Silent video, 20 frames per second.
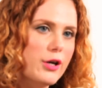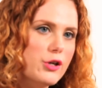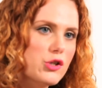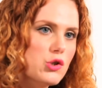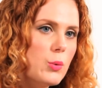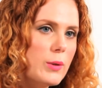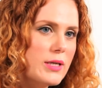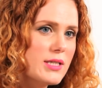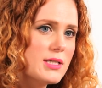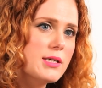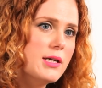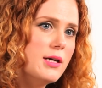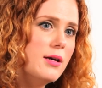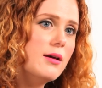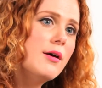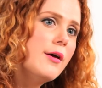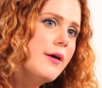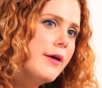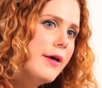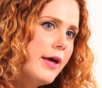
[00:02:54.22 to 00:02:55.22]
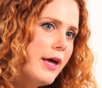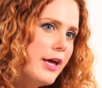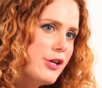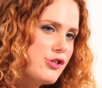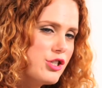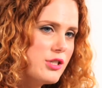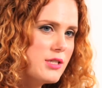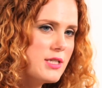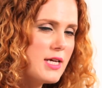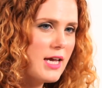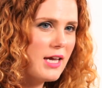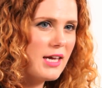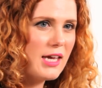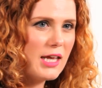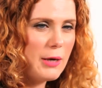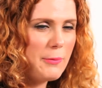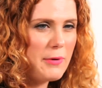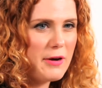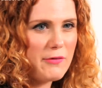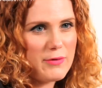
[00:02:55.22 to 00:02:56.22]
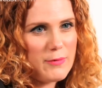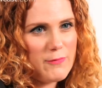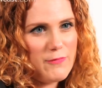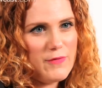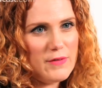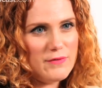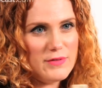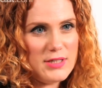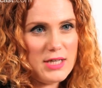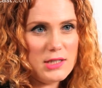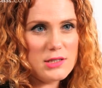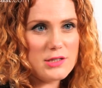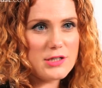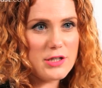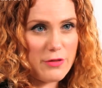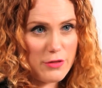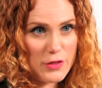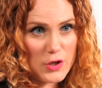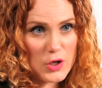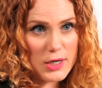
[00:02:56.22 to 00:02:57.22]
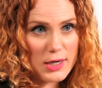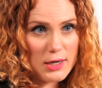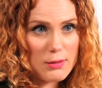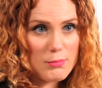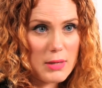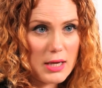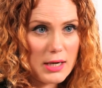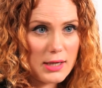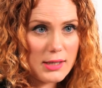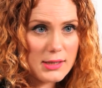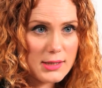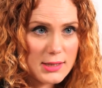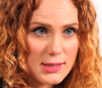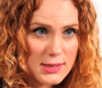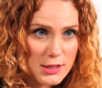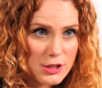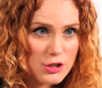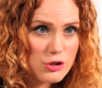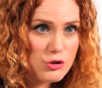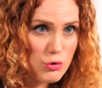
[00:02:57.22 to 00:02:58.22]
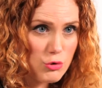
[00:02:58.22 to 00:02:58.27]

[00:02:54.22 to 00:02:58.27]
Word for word: you twist it, it should take anywhere from 15 to 30 minutes to